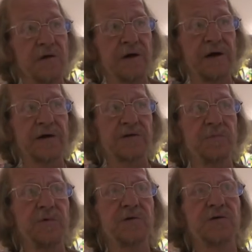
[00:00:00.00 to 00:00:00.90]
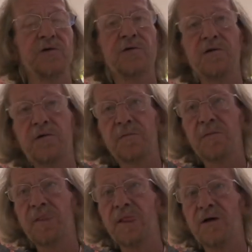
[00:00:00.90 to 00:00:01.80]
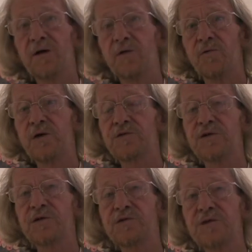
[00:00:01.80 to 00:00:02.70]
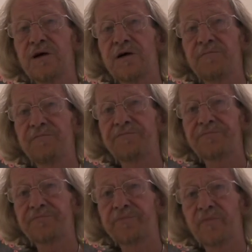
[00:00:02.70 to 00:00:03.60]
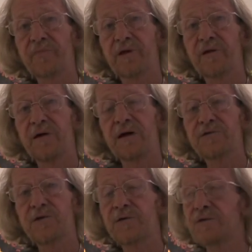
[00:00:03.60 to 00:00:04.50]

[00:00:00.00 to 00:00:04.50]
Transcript: exhibition, which is uh, as you can